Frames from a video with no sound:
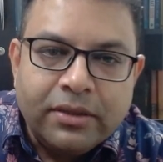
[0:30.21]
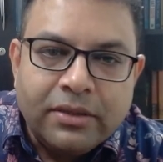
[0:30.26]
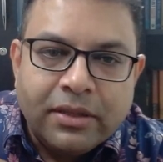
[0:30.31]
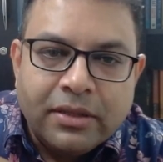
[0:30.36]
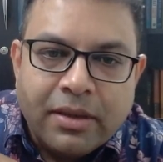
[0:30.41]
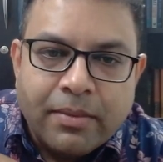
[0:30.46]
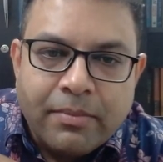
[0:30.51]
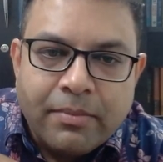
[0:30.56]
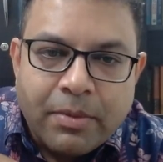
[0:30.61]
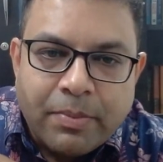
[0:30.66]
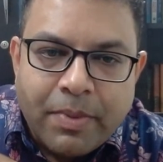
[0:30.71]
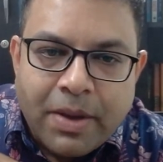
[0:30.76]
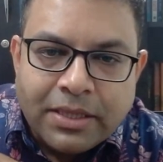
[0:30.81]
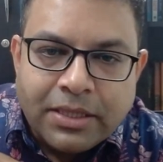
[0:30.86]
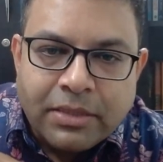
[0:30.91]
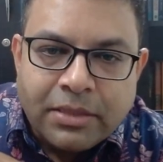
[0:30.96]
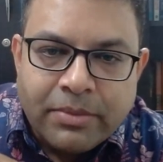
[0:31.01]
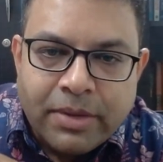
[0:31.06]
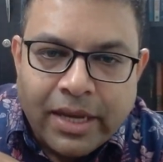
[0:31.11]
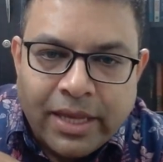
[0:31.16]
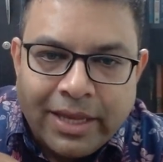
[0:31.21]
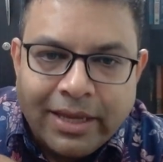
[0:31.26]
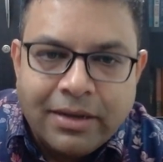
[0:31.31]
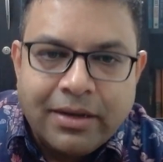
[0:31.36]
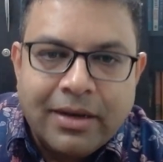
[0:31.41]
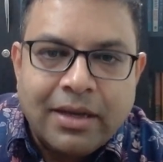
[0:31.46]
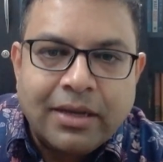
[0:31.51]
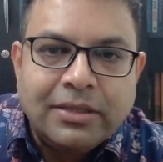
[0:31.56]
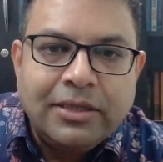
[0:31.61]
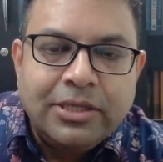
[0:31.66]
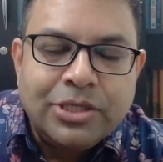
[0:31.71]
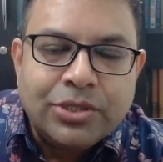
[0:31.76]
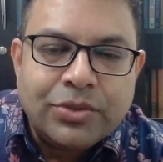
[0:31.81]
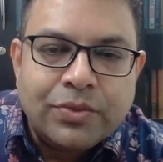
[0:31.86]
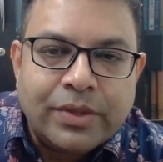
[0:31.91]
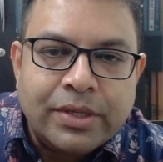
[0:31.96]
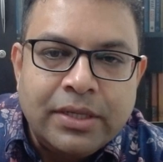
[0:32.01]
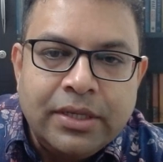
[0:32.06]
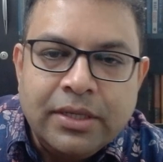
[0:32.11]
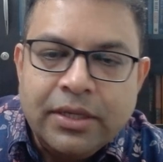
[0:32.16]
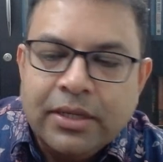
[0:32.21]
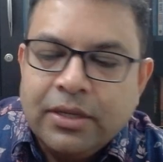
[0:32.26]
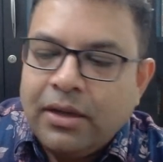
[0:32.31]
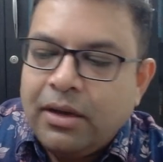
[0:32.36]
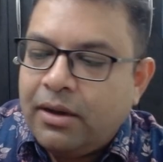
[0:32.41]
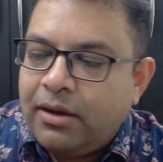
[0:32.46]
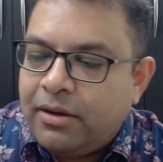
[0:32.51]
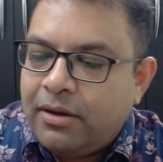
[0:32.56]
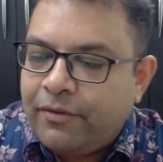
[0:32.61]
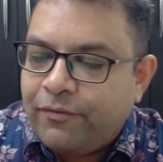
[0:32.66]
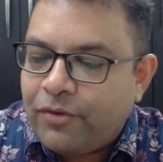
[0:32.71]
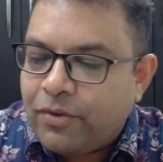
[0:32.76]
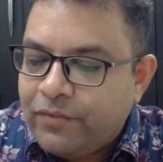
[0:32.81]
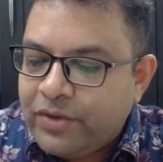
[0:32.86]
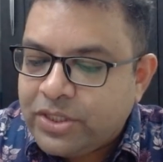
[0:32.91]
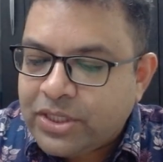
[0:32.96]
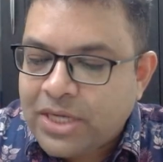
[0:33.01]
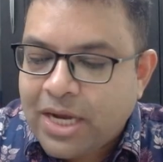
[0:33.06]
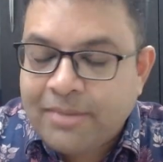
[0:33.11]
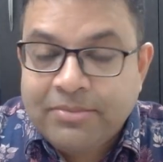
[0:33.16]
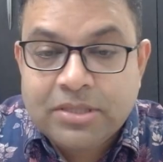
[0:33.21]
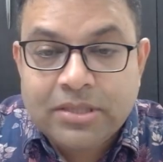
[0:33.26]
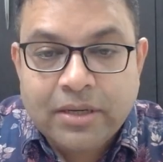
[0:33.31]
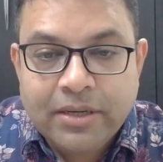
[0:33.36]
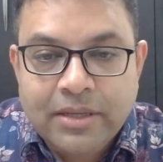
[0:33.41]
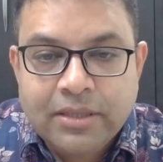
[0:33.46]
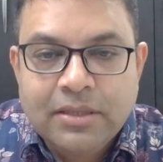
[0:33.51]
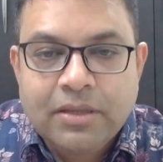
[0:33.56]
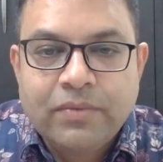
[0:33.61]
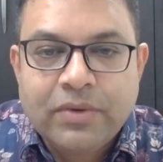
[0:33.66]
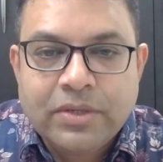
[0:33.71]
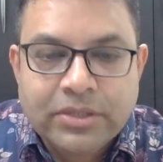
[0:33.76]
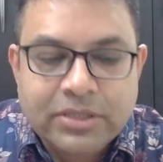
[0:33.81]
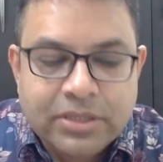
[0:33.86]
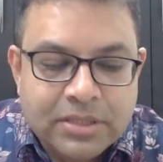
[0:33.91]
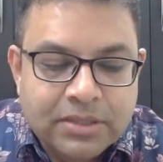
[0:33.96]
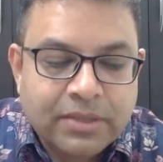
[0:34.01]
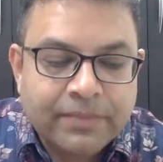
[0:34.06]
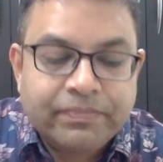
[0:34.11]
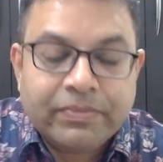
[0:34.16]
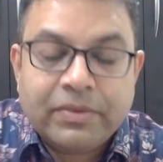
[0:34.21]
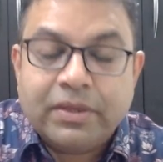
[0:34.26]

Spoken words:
the Dhammapada by Eknath Ishwaran, from which I am studying the verses.